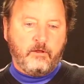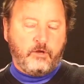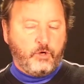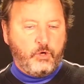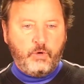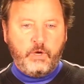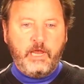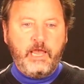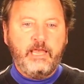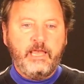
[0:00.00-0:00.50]

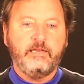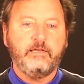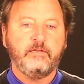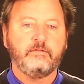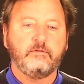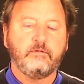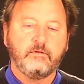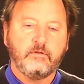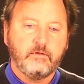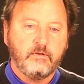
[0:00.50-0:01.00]
create
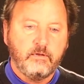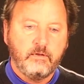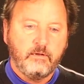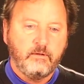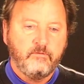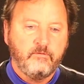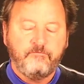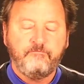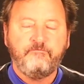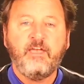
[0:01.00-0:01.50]

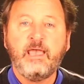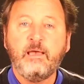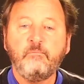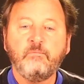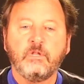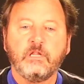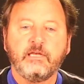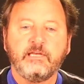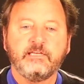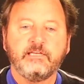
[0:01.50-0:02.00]

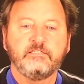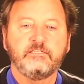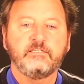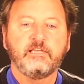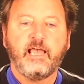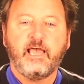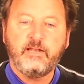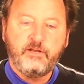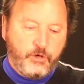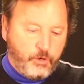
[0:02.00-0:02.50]

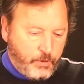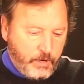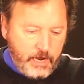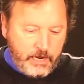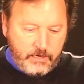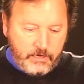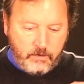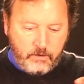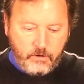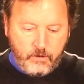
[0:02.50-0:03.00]
families and
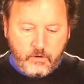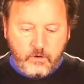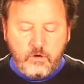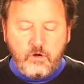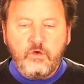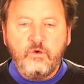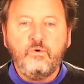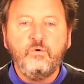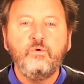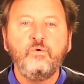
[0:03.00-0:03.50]
create
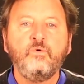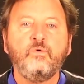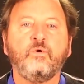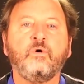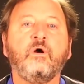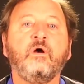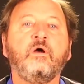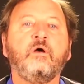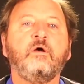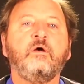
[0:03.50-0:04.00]
new